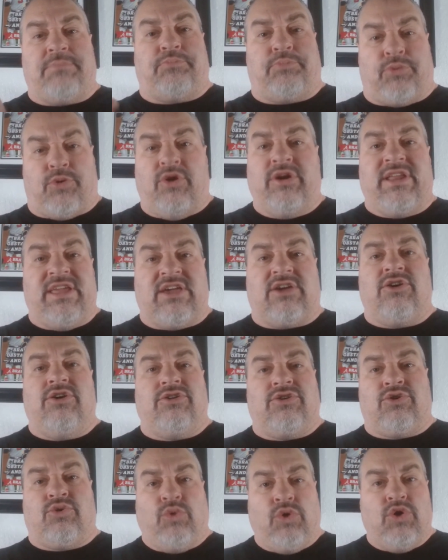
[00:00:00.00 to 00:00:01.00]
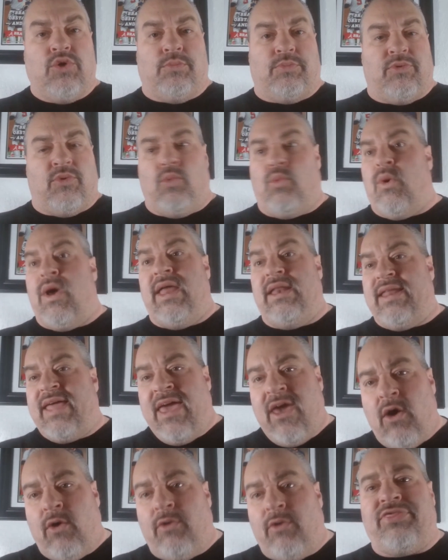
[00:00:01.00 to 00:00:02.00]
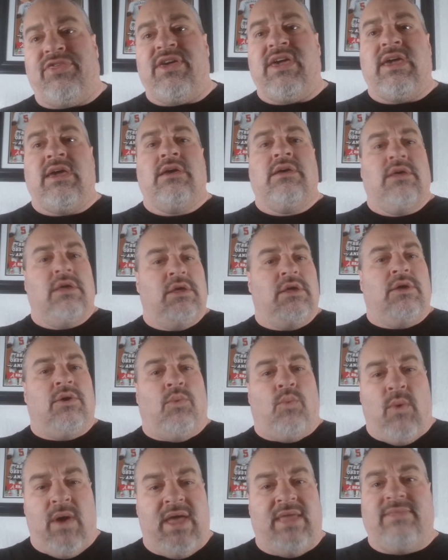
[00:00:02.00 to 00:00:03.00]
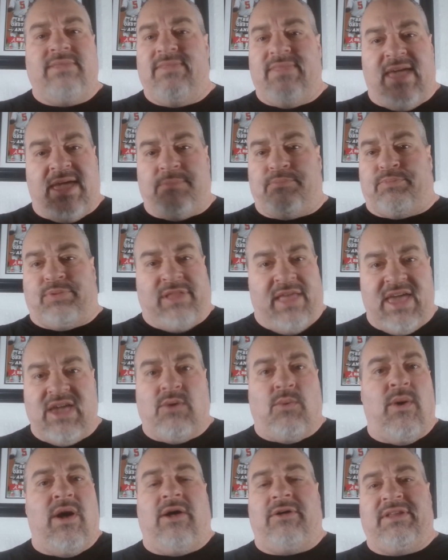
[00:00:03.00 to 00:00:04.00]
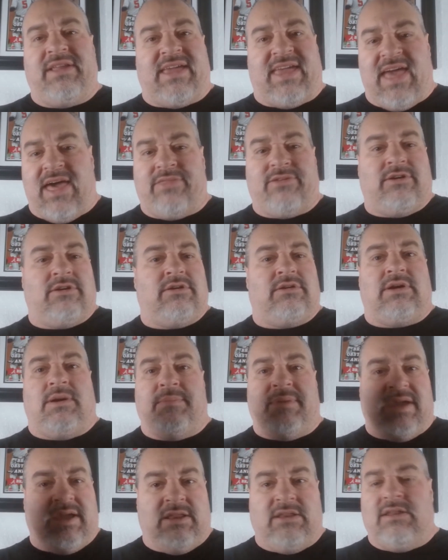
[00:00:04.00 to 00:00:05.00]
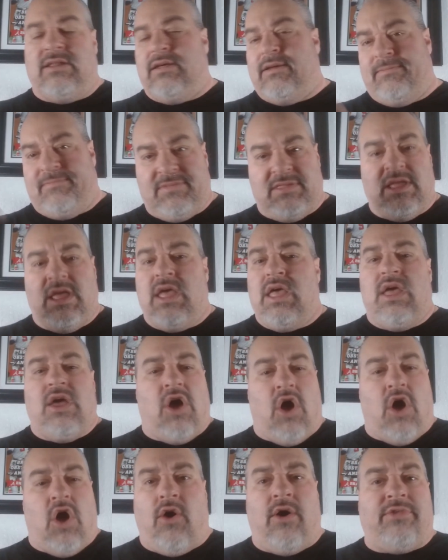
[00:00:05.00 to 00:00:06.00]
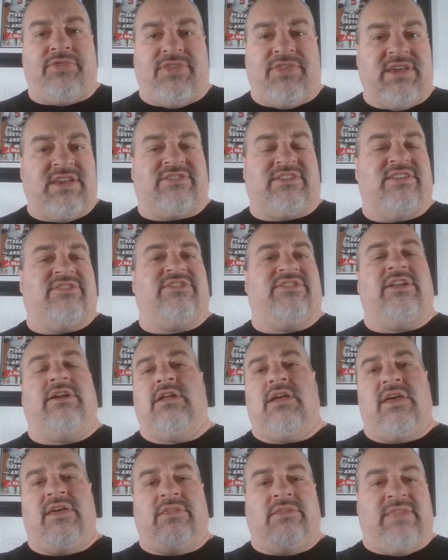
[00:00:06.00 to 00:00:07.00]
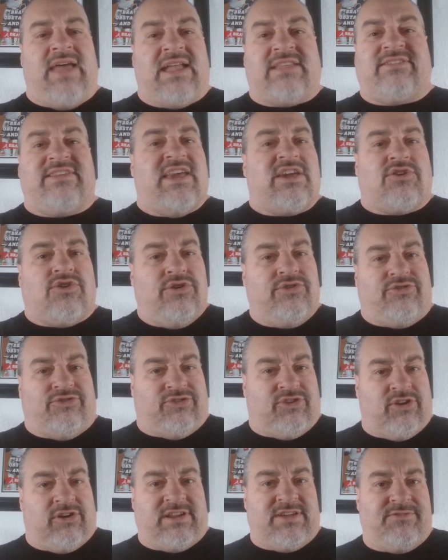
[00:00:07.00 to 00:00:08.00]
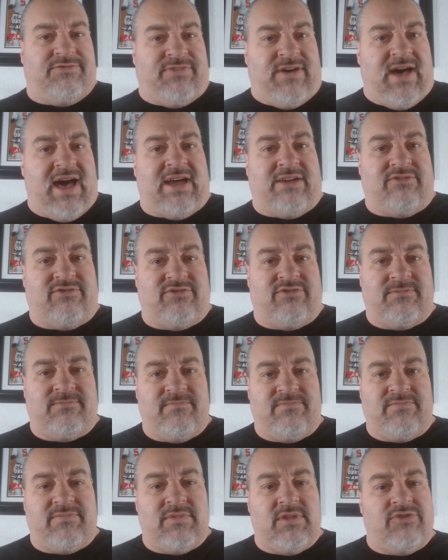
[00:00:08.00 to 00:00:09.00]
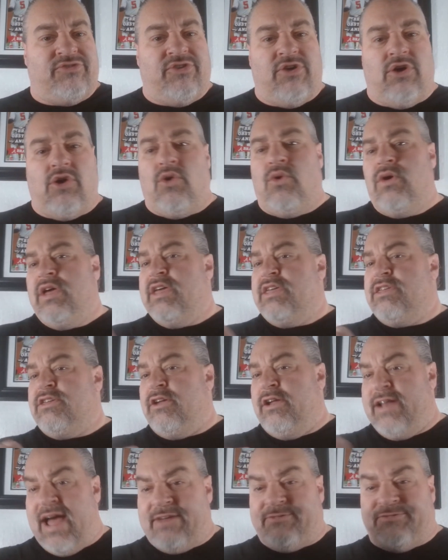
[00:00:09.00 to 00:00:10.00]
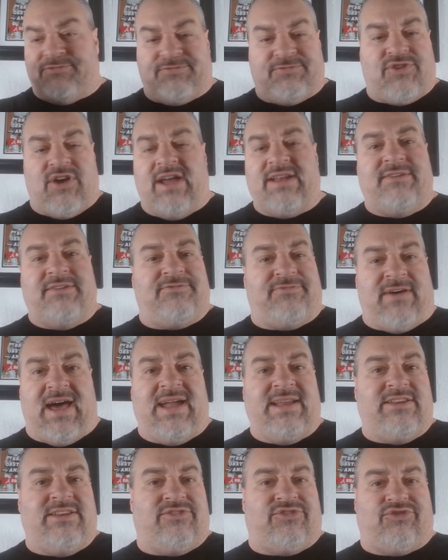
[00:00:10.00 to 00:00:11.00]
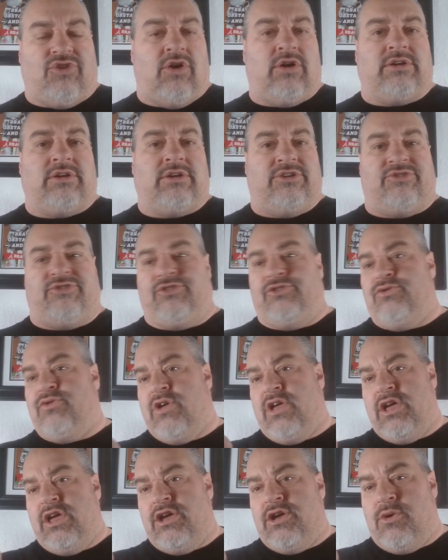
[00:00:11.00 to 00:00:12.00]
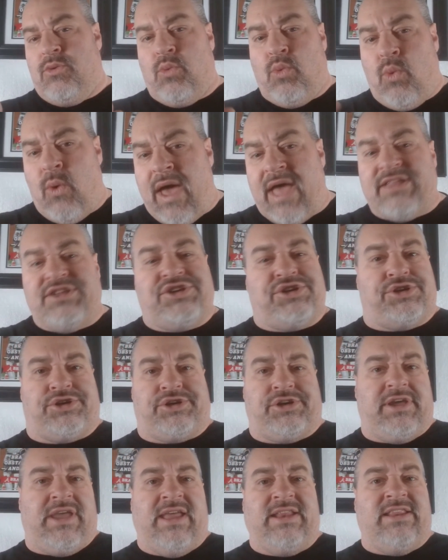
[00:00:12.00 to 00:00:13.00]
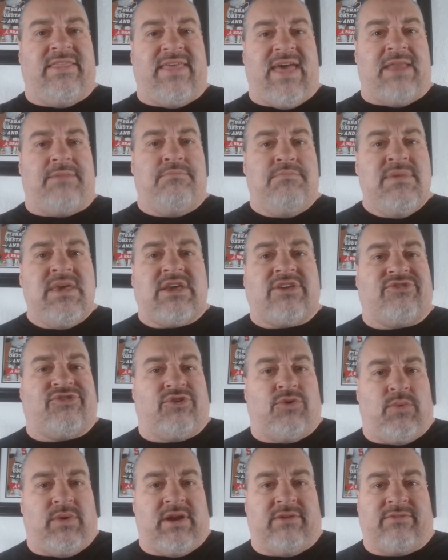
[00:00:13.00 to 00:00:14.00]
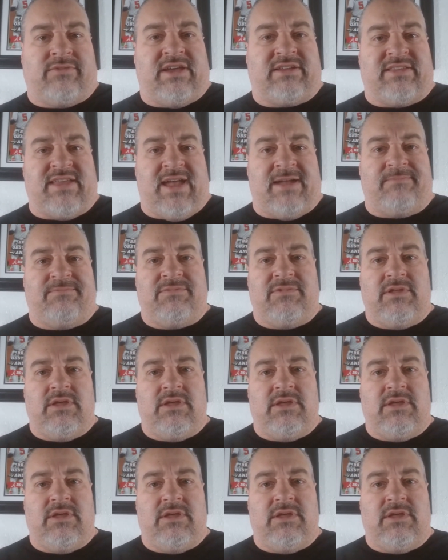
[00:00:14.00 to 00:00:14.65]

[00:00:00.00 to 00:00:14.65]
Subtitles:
pretty good group when healthy, when they play well together. I mean, all things considered, that's a good starting five. So you're not trying to find a starter to wedge into that mix or whatever like that.